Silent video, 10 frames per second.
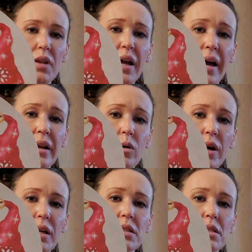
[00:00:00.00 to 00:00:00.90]

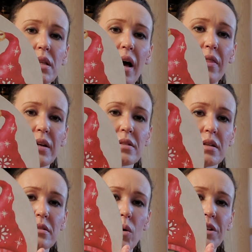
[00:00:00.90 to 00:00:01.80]
anyways, this
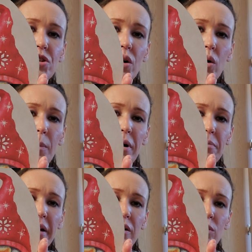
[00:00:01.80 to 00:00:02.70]
is going to go up on
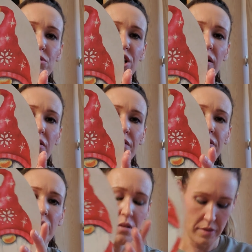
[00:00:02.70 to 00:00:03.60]
my gnome shelf
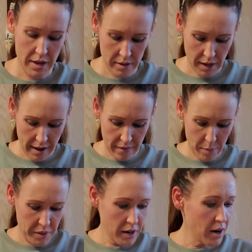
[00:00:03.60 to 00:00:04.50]
that I have up
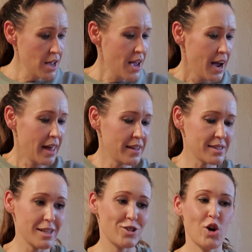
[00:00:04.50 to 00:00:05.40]
there. And this
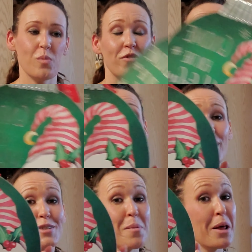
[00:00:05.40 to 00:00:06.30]
is gnome for the
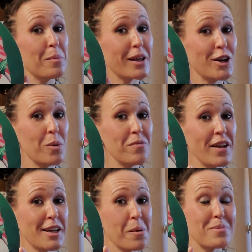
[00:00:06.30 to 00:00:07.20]
holidays. I'm not a big gnome
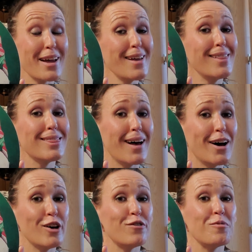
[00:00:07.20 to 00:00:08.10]
fan, but I
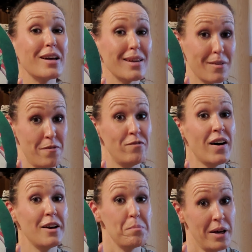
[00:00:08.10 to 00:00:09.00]
love
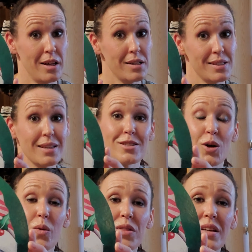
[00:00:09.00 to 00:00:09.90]
fun puns.
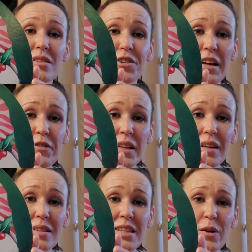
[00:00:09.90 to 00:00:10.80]
So these are definitely going
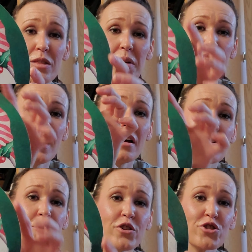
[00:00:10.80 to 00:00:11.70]
to stay with me.
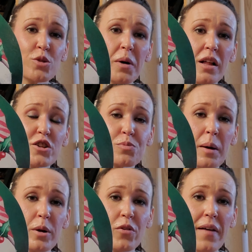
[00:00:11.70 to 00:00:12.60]
Furniture polish,
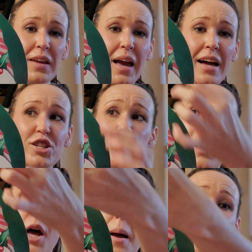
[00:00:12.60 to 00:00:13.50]
probably around the edges,
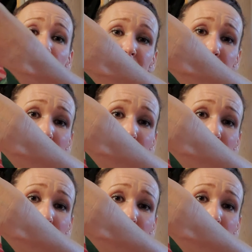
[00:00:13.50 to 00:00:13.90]
maybe like